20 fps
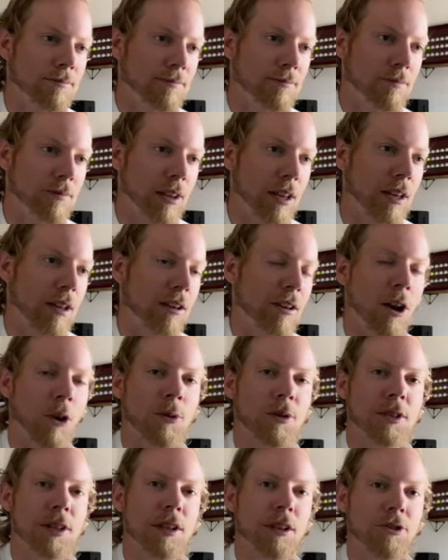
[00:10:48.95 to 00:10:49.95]
he didn't always
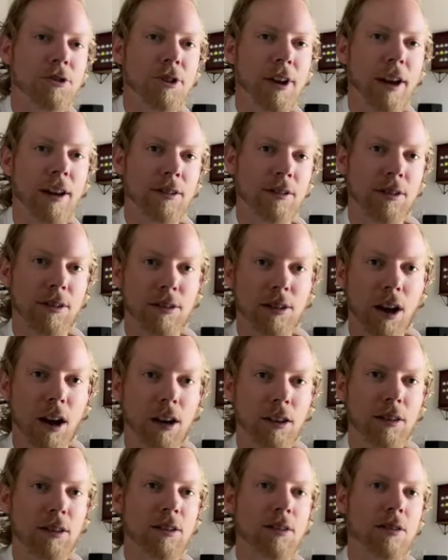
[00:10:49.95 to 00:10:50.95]
get a chance to
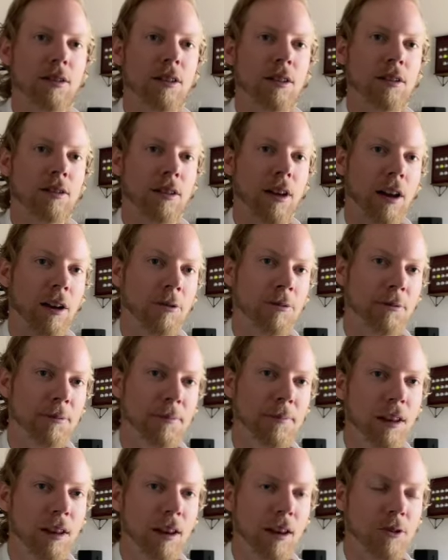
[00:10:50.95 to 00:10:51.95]
talk these things out.
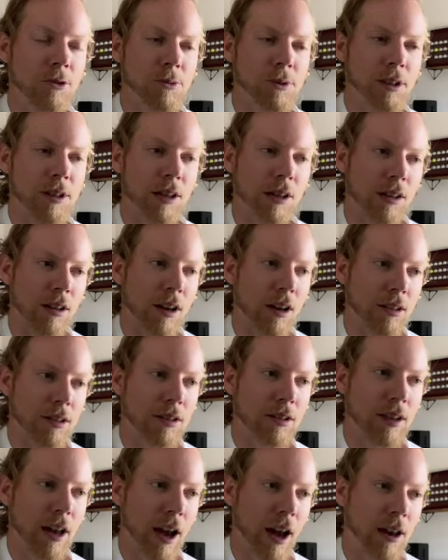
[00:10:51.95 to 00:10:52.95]
It's really a
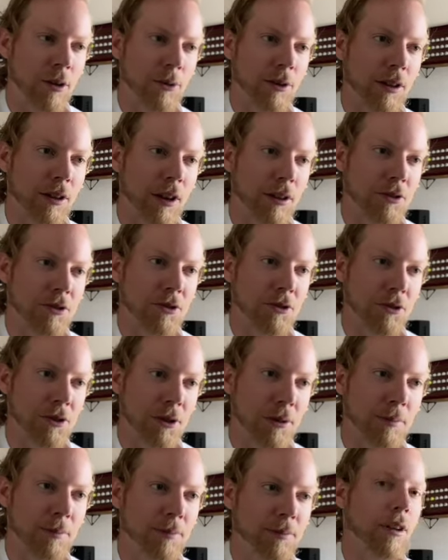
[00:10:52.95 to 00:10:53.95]
sad
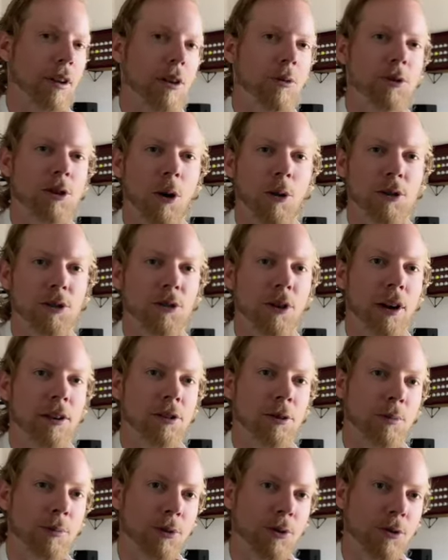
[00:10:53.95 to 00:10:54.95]
relationship. He was always trying to
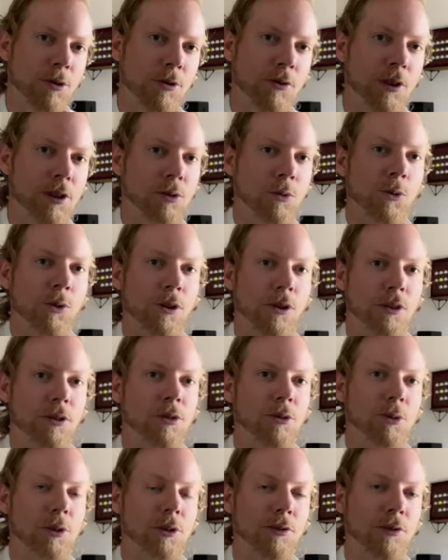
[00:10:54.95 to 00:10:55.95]
prove his worth to
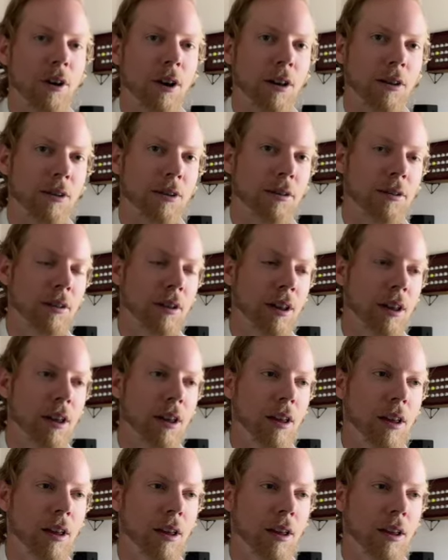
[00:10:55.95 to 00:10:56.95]
his father,
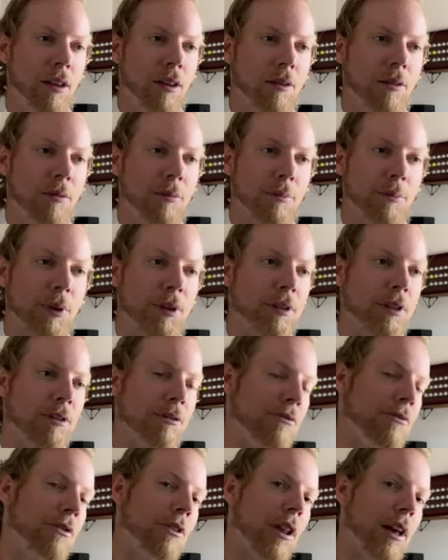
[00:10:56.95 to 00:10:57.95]
but didn't
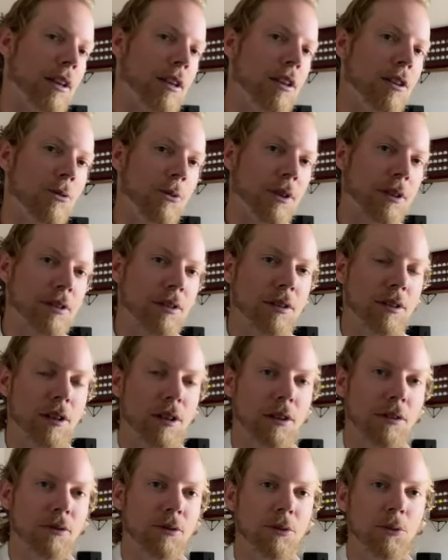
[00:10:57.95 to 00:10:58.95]
feel like he
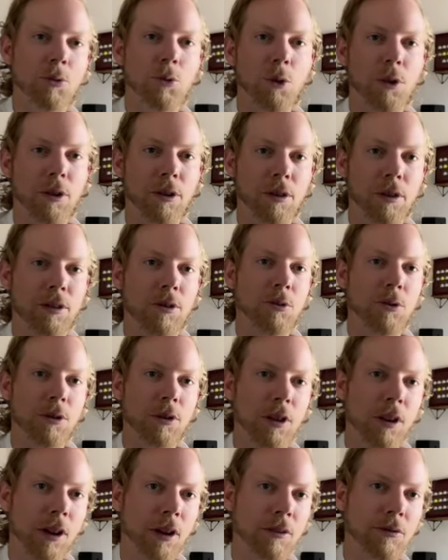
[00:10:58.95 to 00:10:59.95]
received worth or
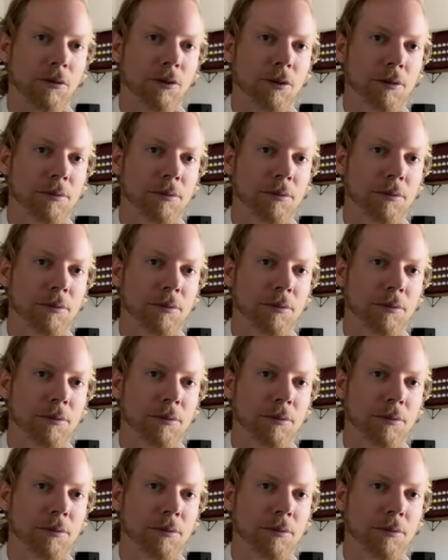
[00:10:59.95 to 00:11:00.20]
love.